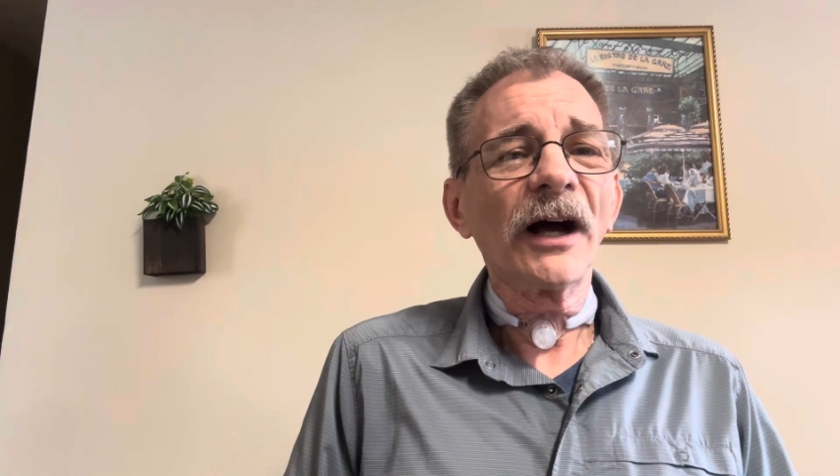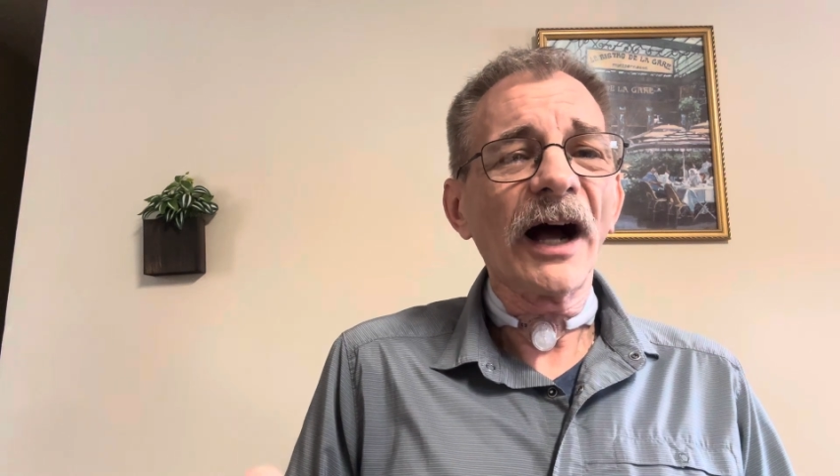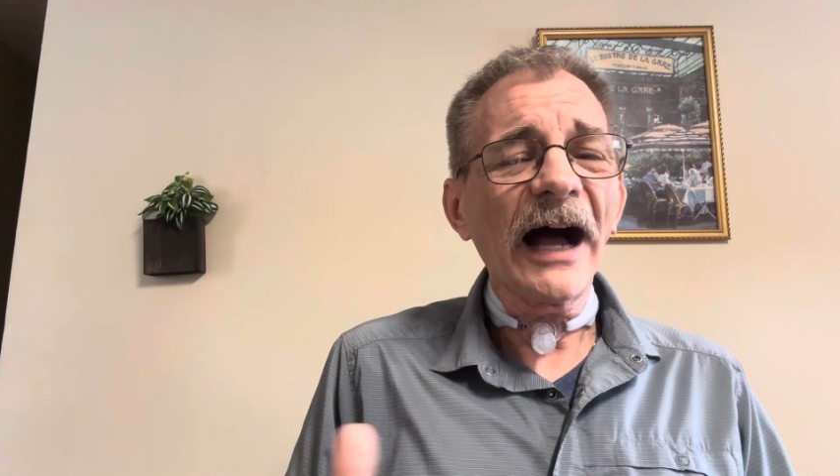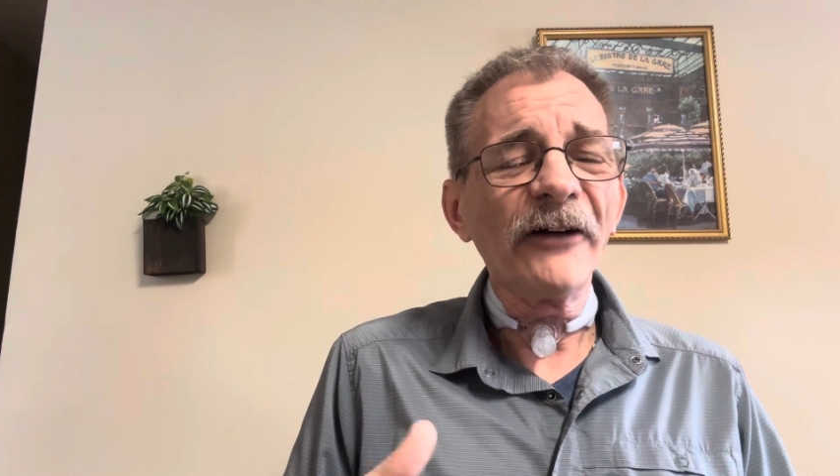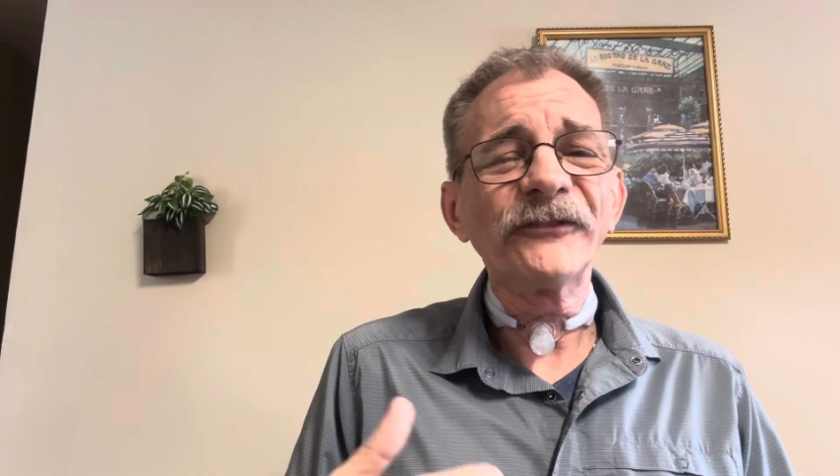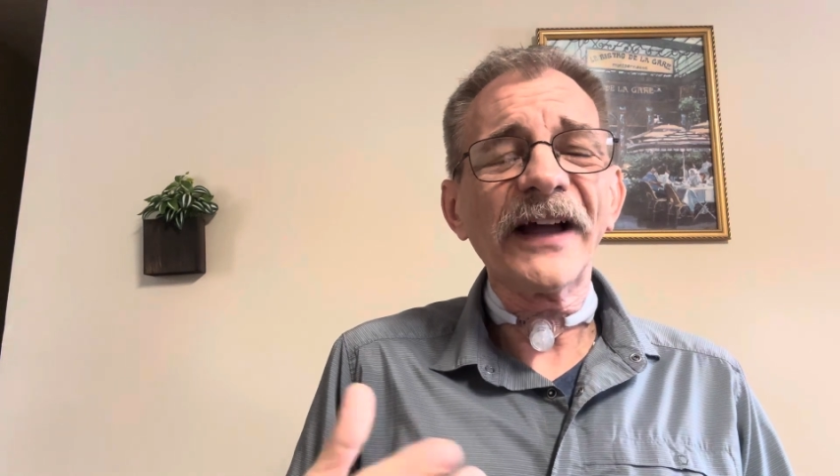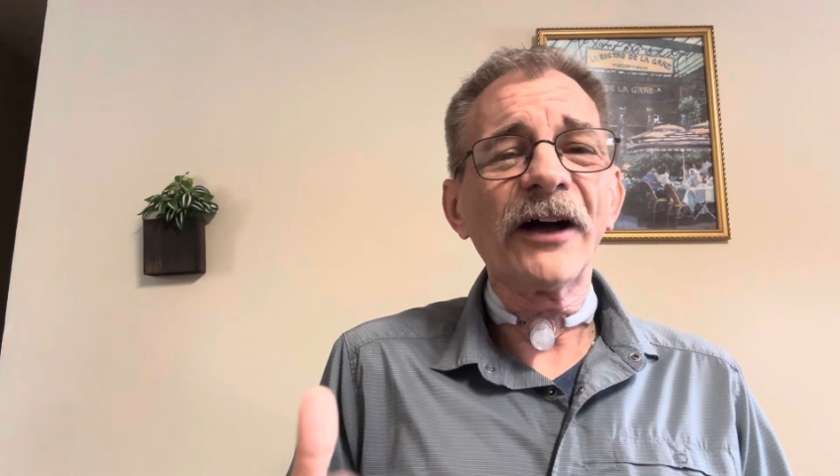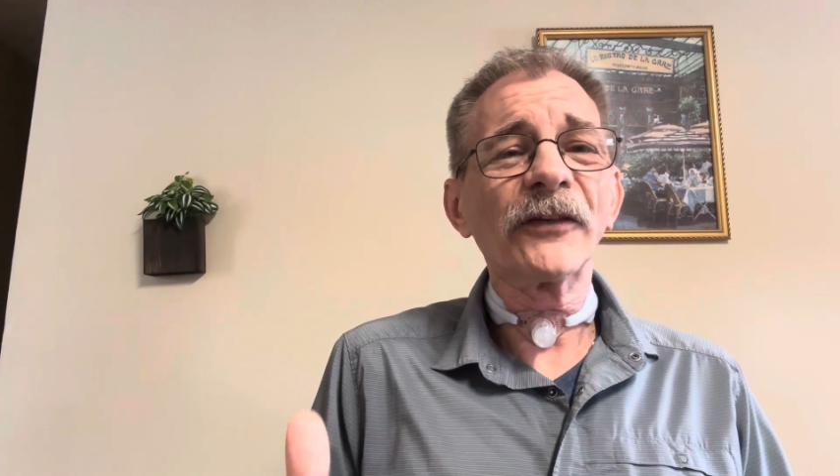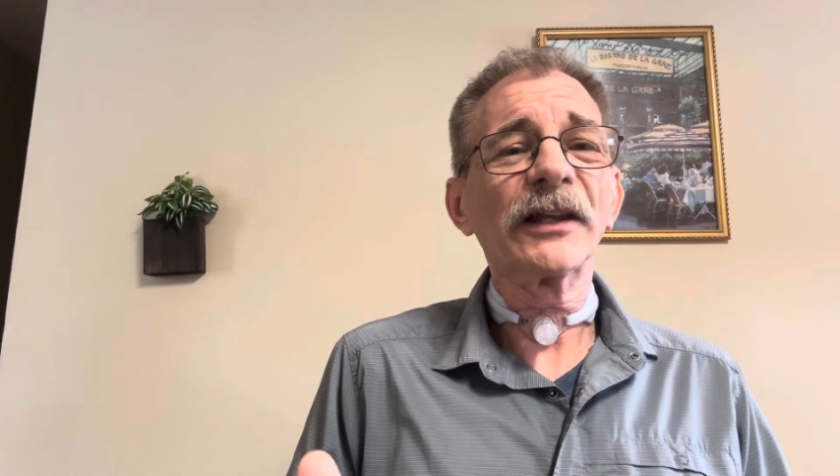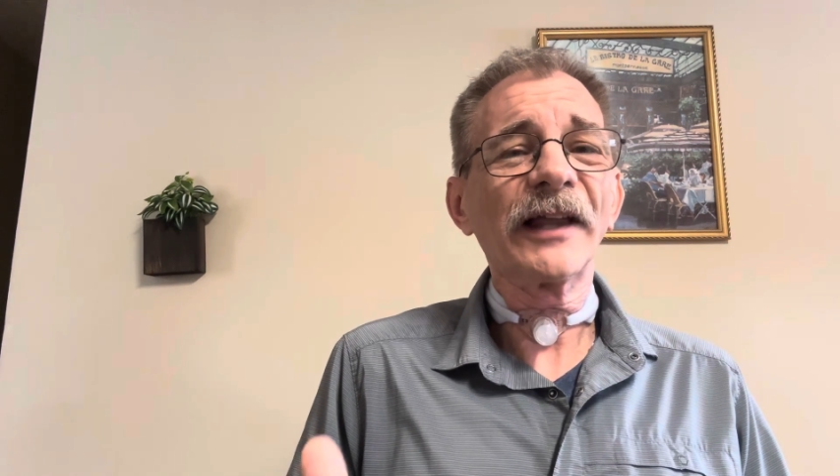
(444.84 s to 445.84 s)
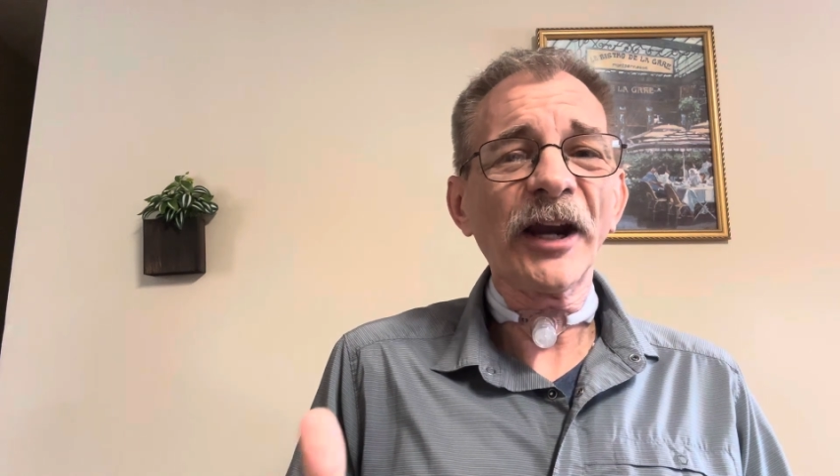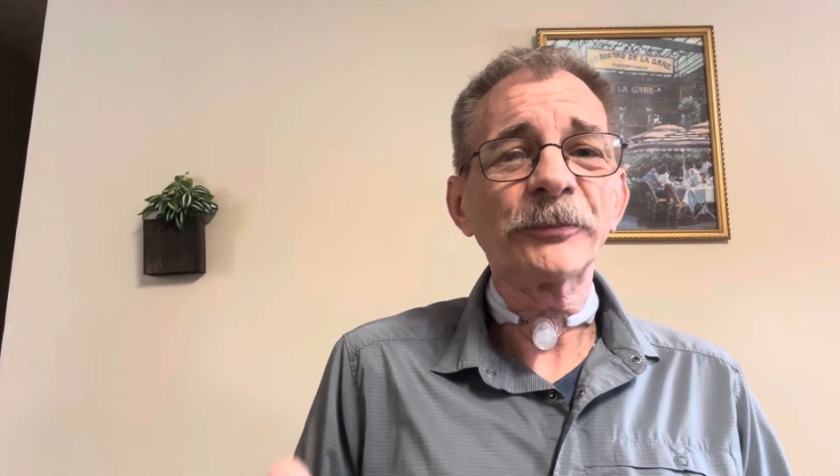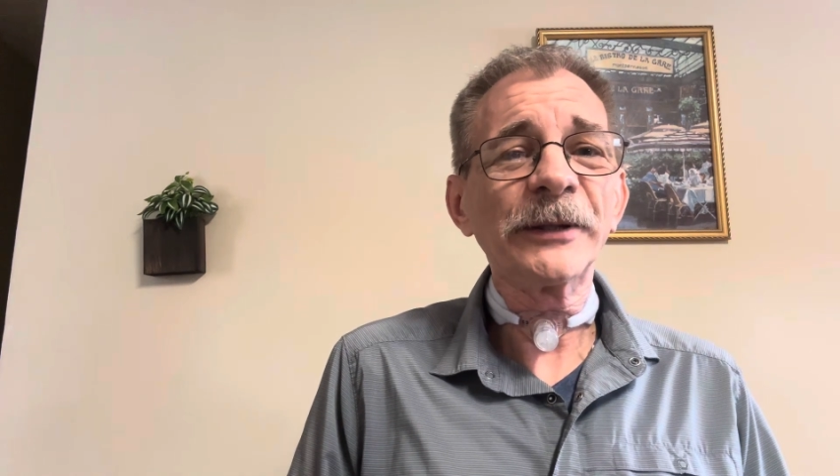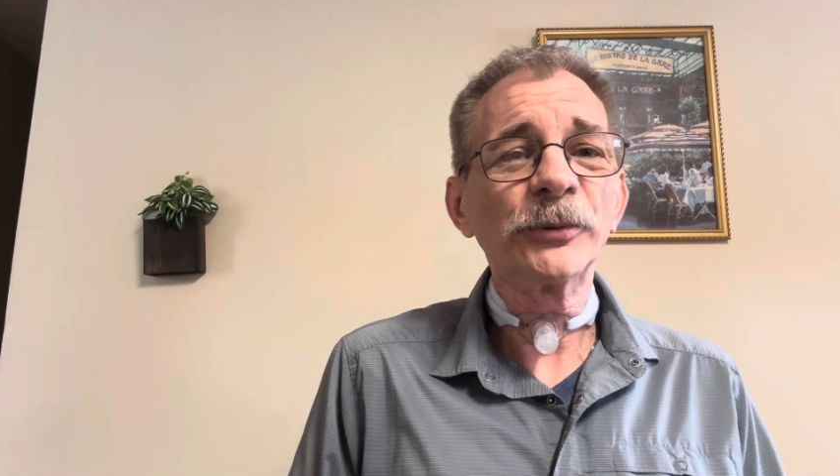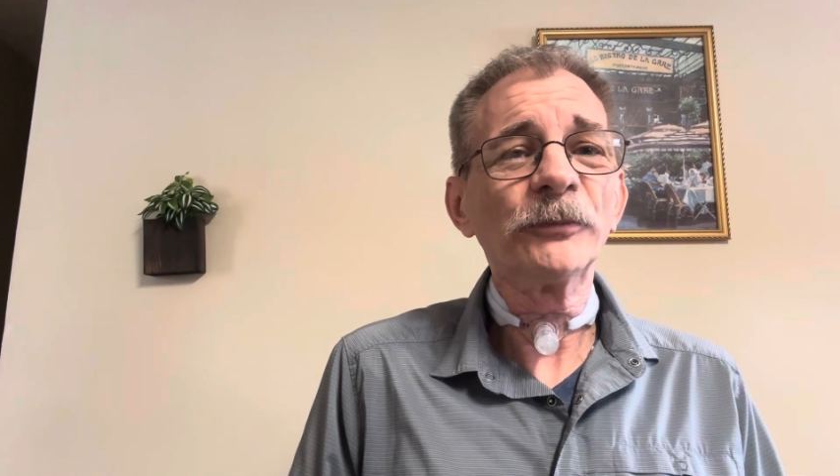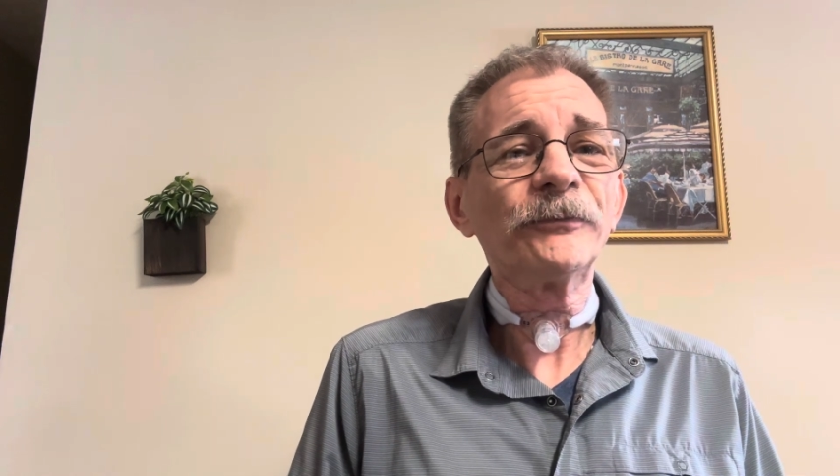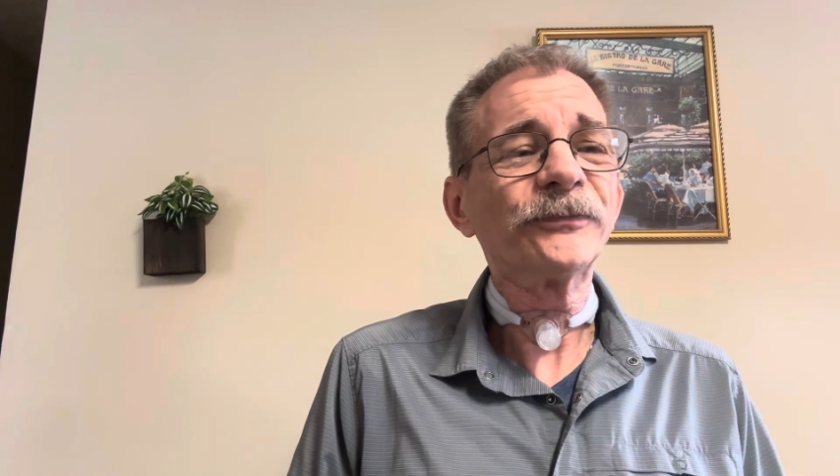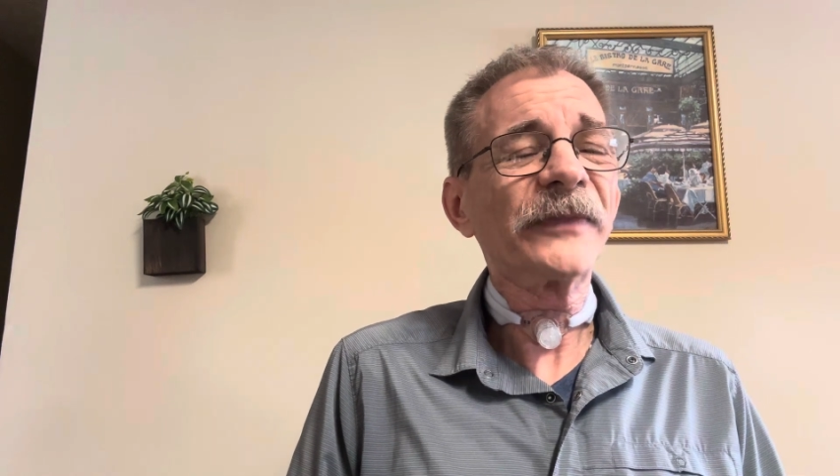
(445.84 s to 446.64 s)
I found a lot of people,